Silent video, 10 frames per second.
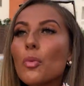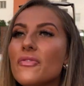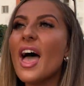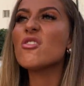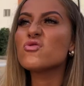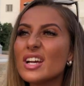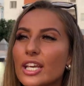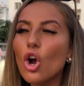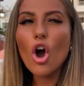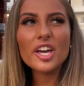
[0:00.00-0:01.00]
when they're really
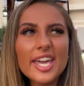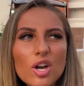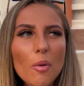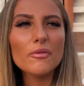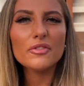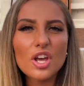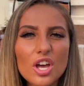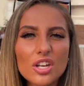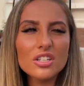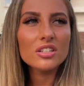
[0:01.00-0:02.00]
cocky,
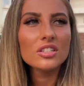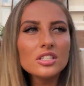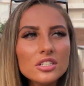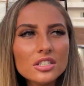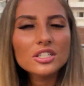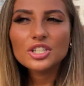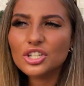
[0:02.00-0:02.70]
confident, you